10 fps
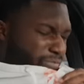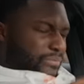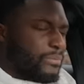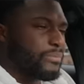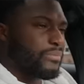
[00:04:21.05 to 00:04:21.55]

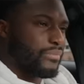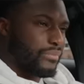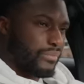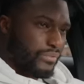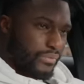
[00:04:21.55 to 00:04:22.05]

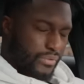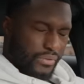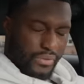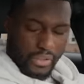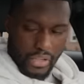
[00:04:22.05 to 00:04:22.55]

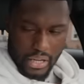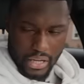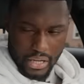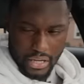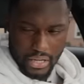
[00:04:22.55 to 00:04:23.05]

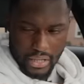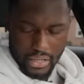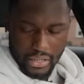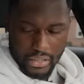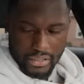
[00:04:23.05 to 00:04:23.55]

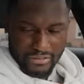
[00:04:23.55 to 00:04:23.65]
The person shown says nothing.